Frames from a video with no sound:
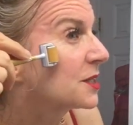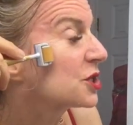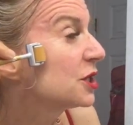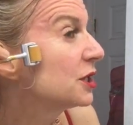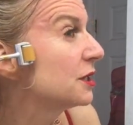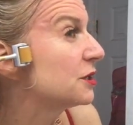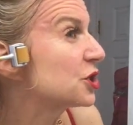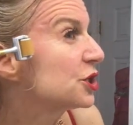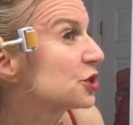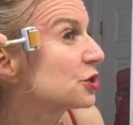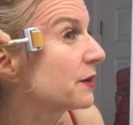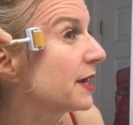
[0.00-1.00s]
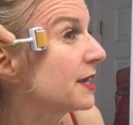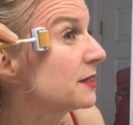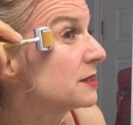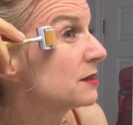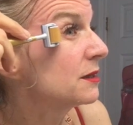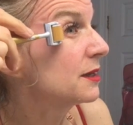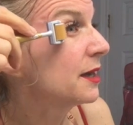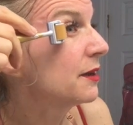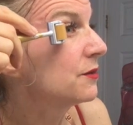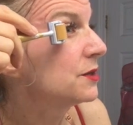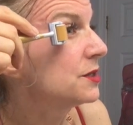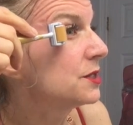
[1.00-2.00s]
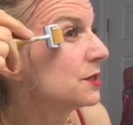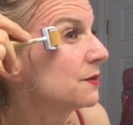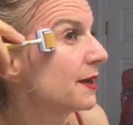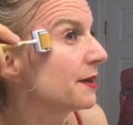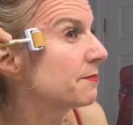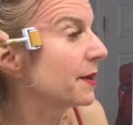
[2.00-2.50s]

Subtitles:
She's trained on how to do it,